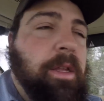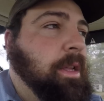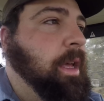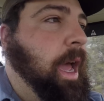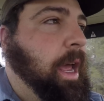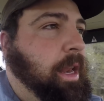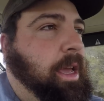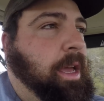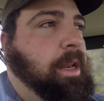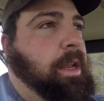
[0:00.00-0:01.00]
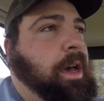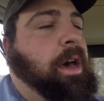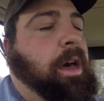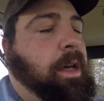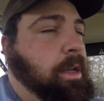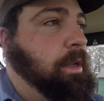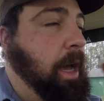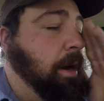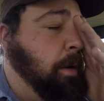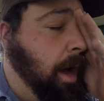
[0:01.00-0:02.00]
and then
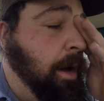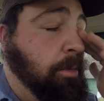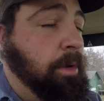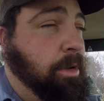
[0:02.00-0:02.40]
later on,